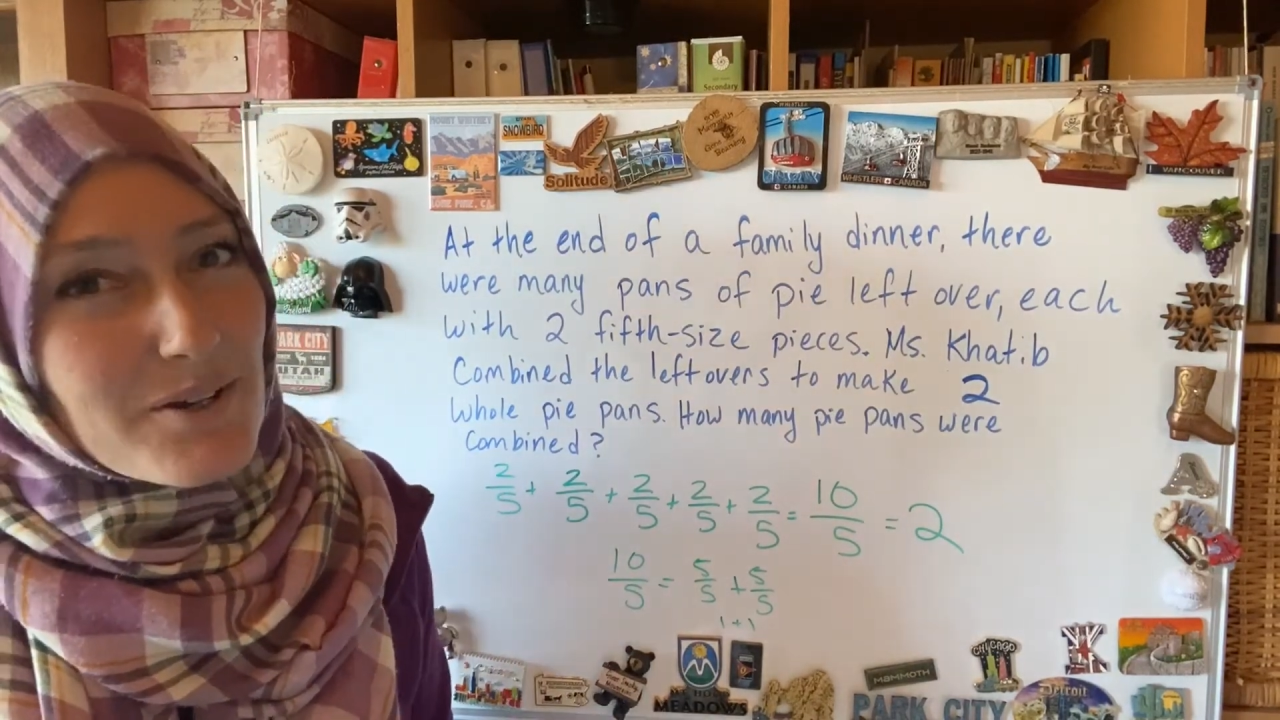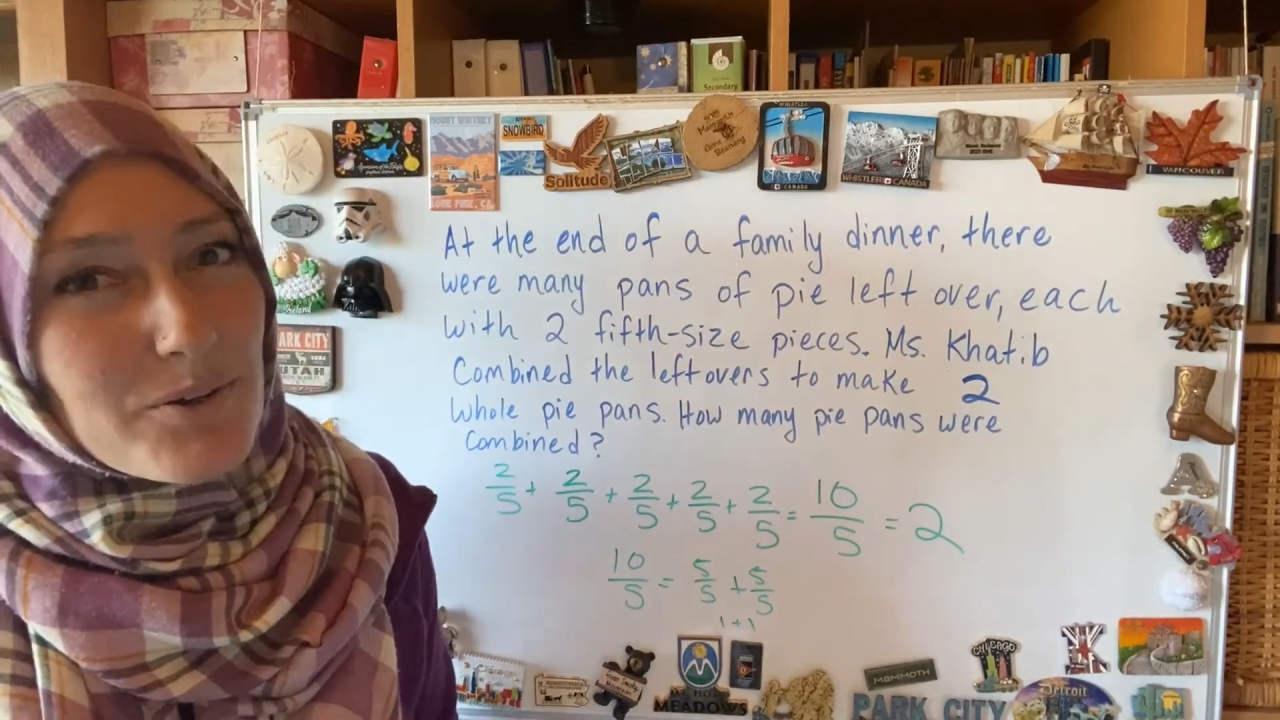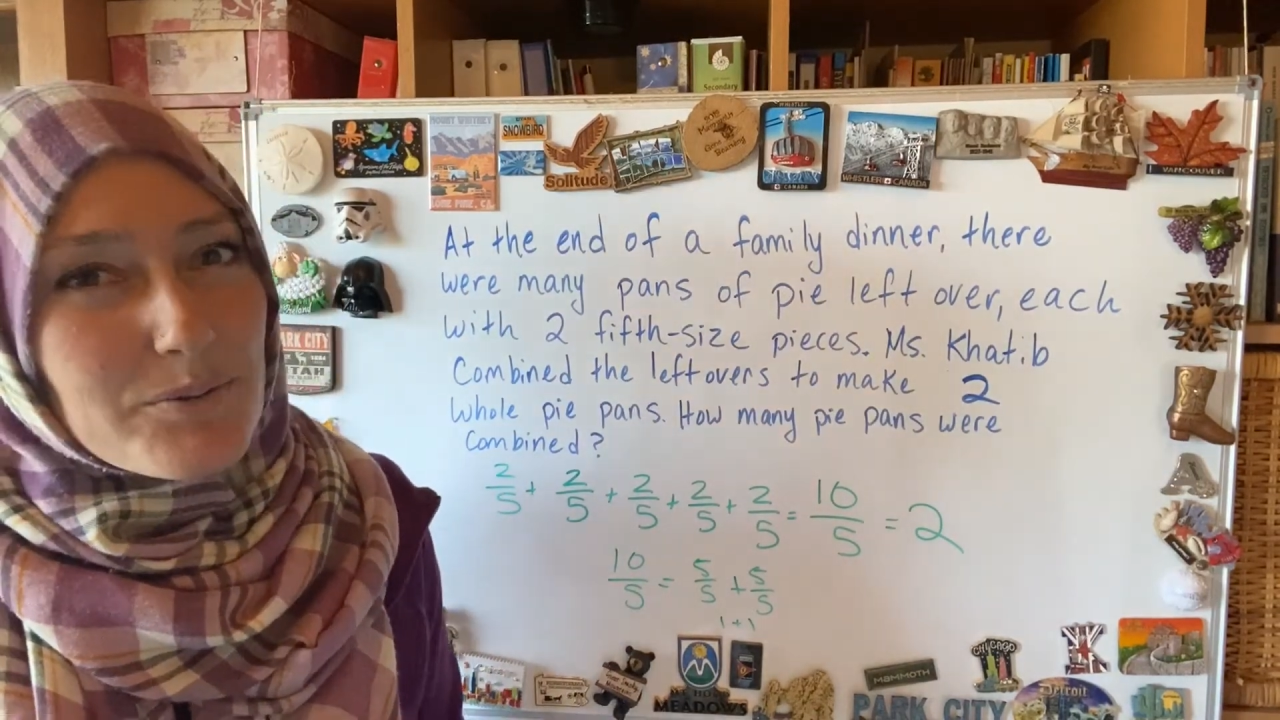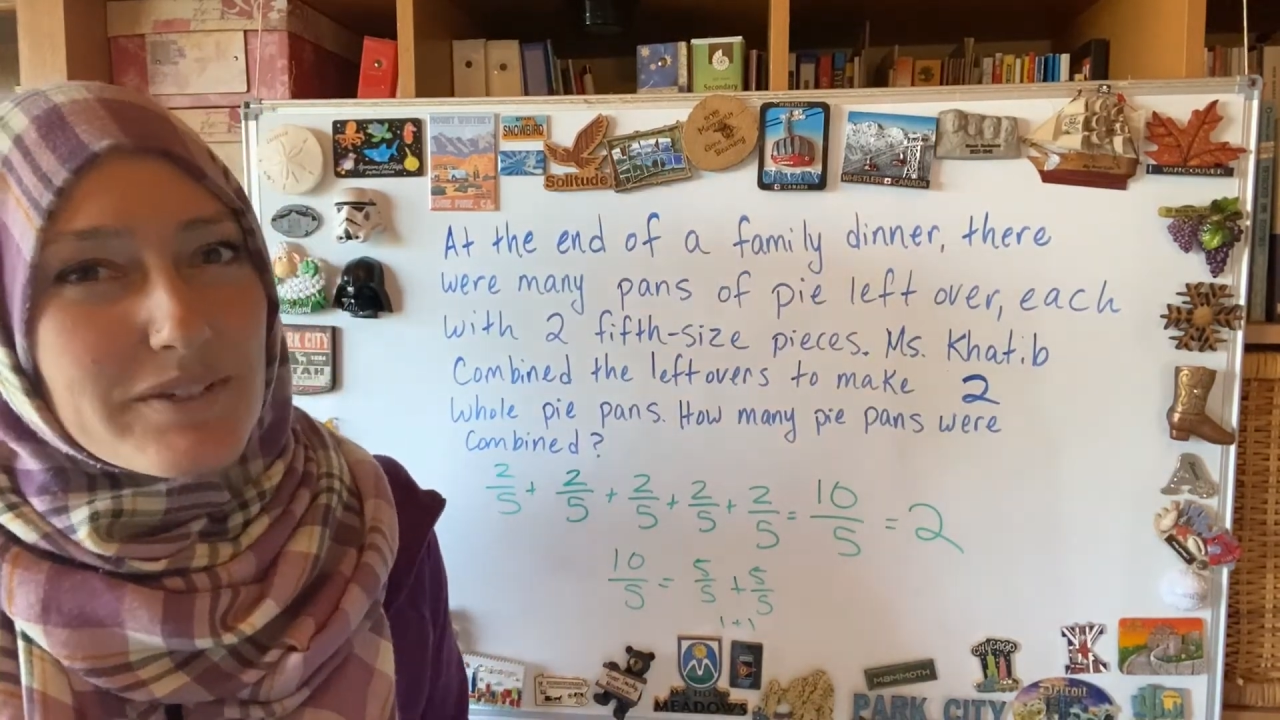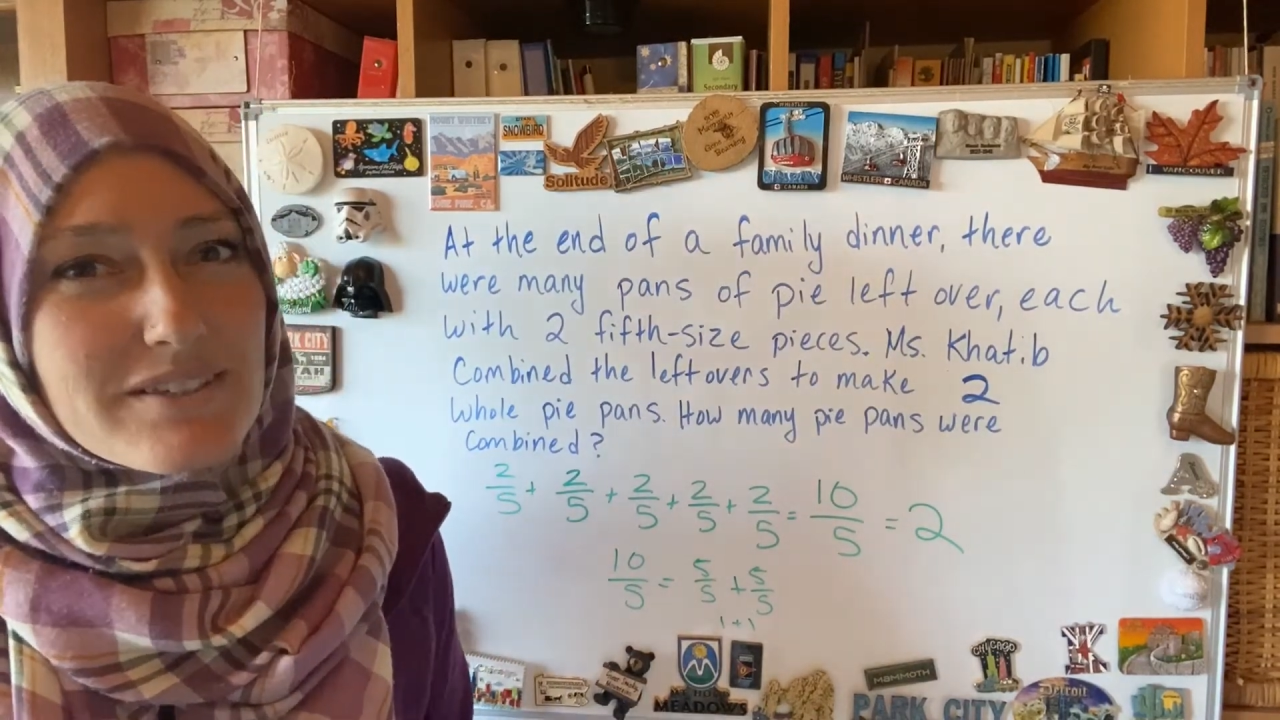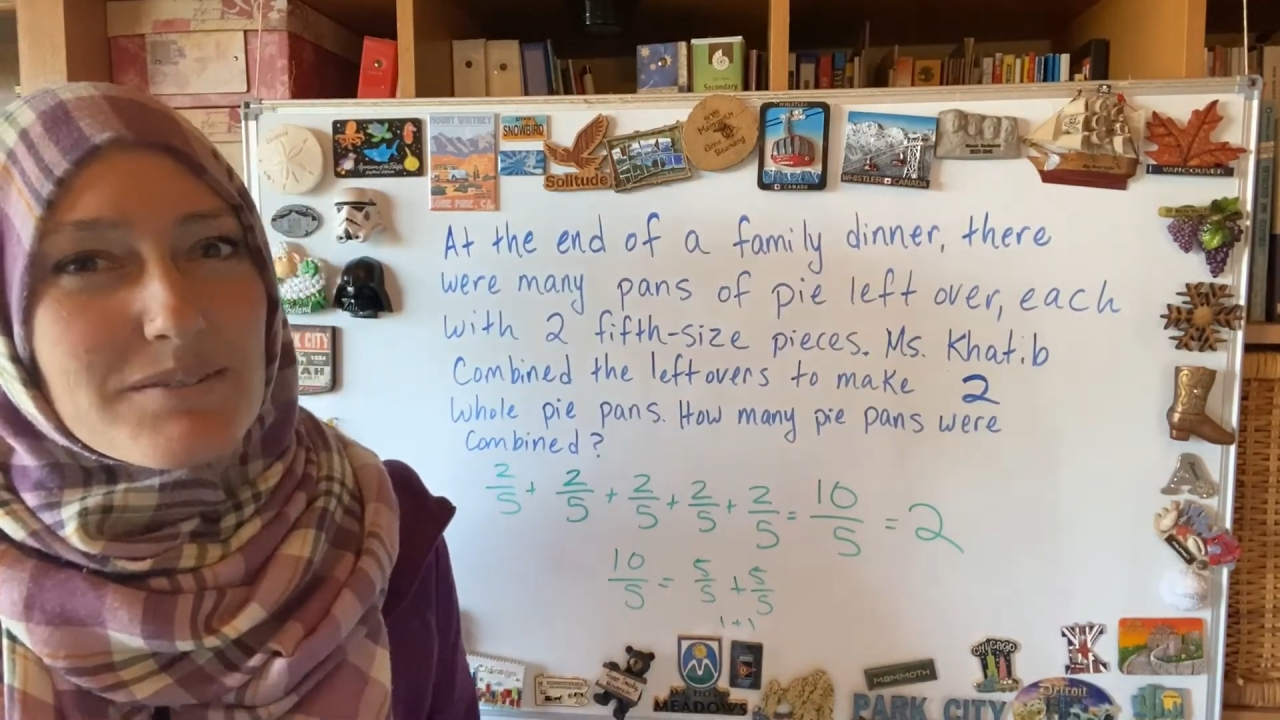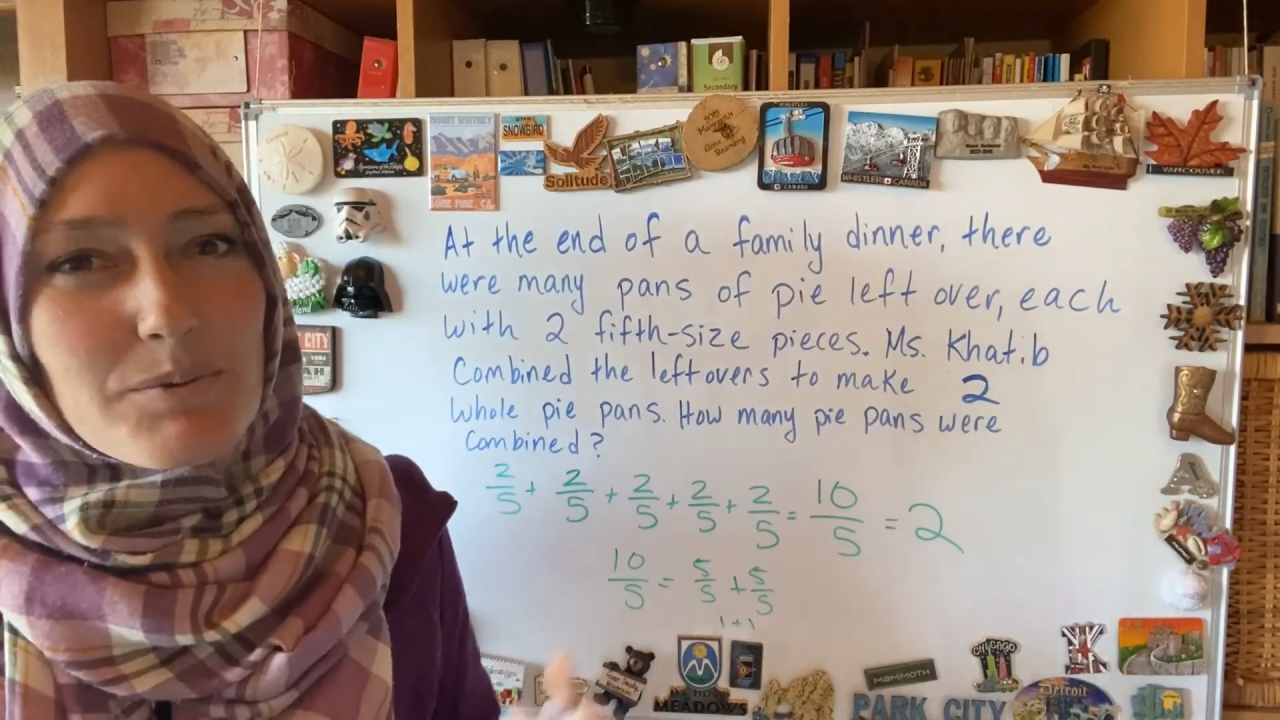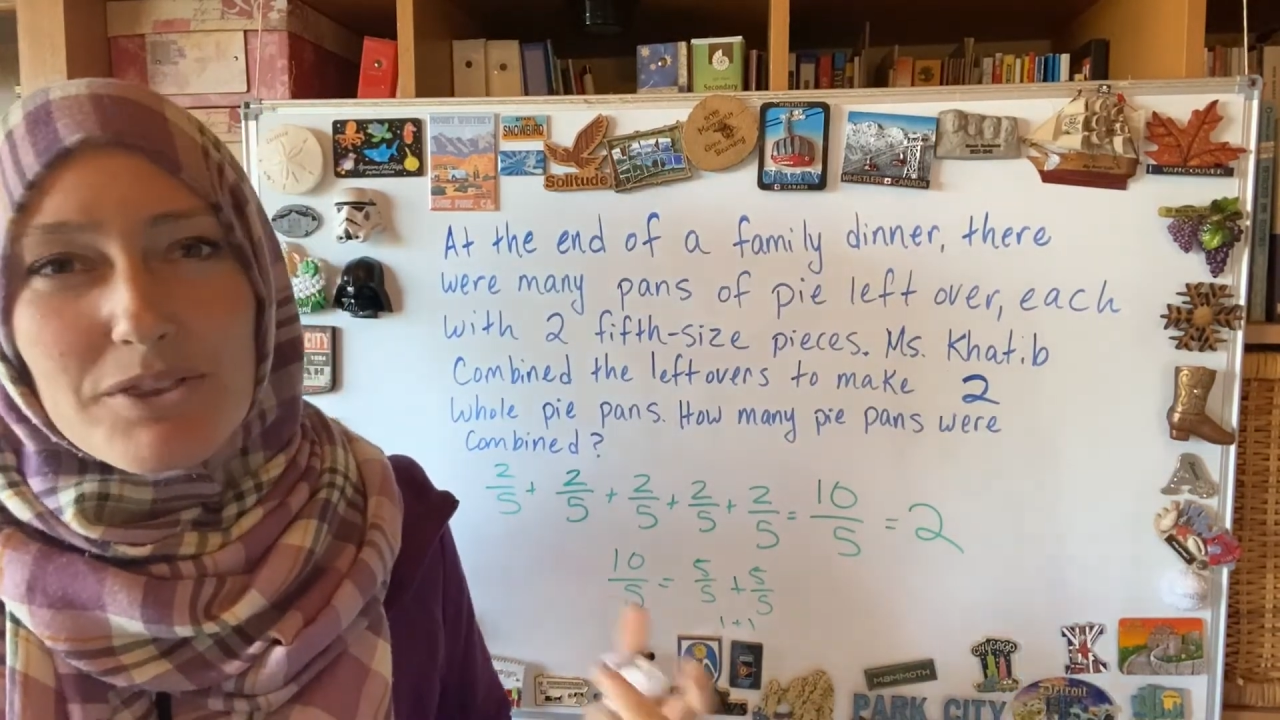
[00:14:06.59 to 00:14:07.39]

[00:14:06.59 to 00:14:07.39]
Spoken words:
always with